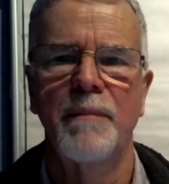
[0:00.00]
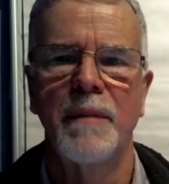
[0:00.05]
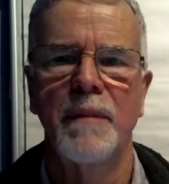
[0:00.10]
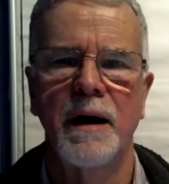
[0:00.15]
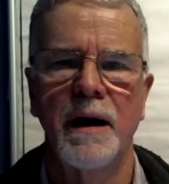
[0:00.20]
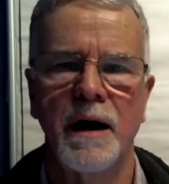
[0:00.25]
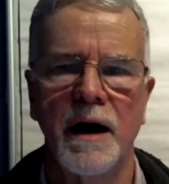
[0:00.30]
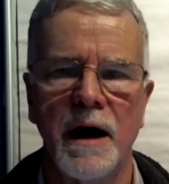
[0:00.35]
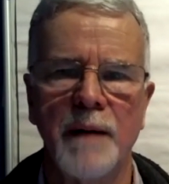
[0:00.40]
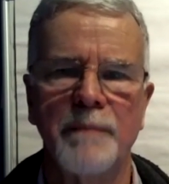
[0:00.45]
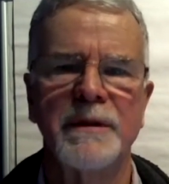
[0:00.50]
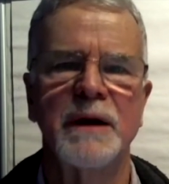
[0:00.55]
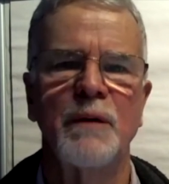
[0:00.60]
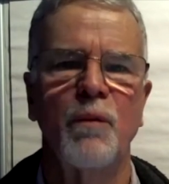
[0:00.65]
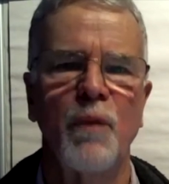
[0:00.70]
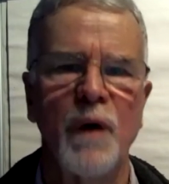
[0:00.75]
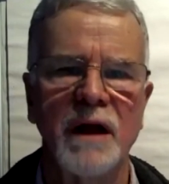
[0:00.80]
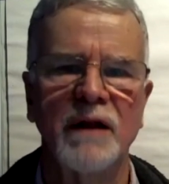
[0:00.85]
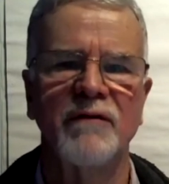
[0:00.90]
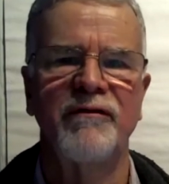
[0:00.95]
army
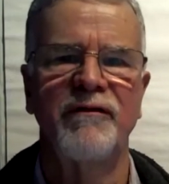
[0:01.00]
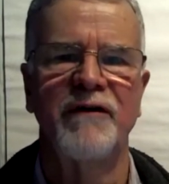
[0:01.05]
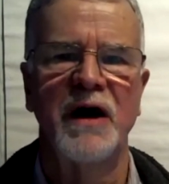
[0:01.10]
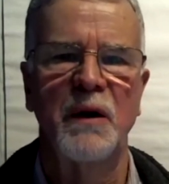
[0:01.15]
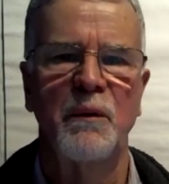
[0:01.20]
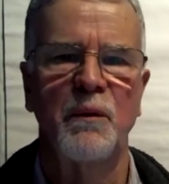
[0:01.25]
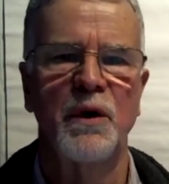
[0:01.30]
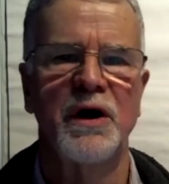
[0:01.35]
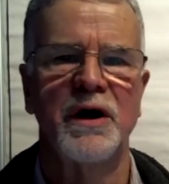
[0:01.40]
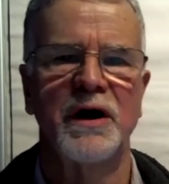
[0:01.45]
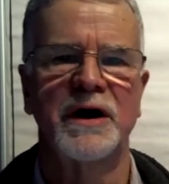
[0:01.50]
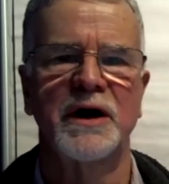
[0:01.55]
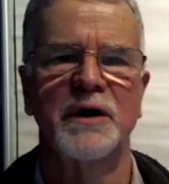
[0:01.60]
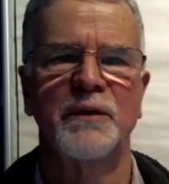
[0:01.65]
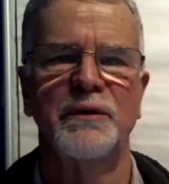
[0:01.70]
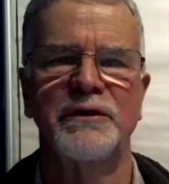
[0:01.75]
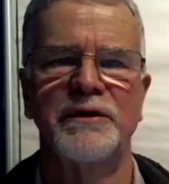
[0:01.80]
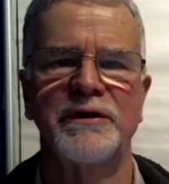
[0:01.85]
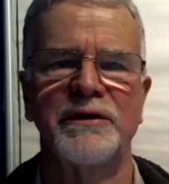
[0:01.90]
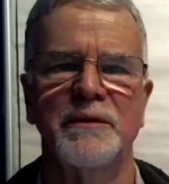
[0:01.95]
welfare worker
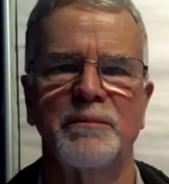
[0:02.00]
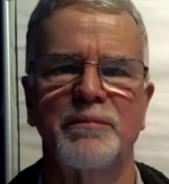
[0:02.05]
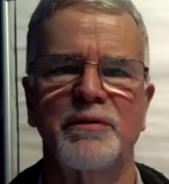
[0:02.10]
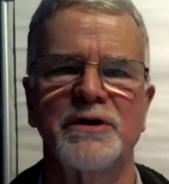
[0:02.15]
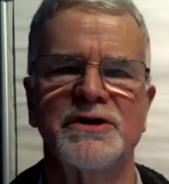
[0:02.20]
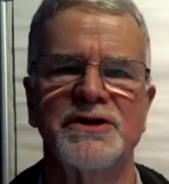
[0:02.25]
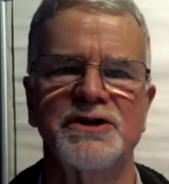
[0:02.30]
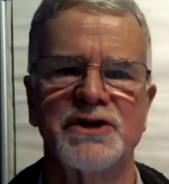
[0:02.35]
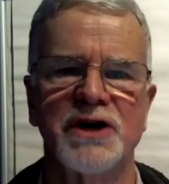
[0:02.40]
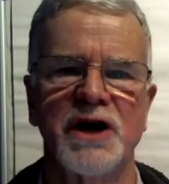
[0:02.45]
within the British